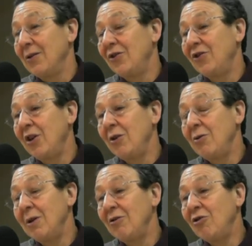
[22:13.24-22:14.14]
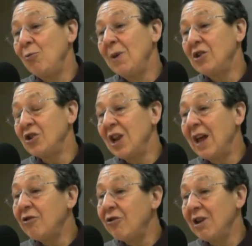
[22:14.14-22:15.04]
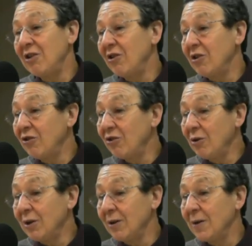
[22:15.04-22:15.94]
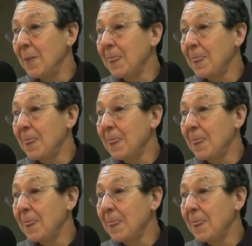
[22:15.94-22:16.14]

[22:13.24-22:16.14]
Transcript: So too much nitrate in the soil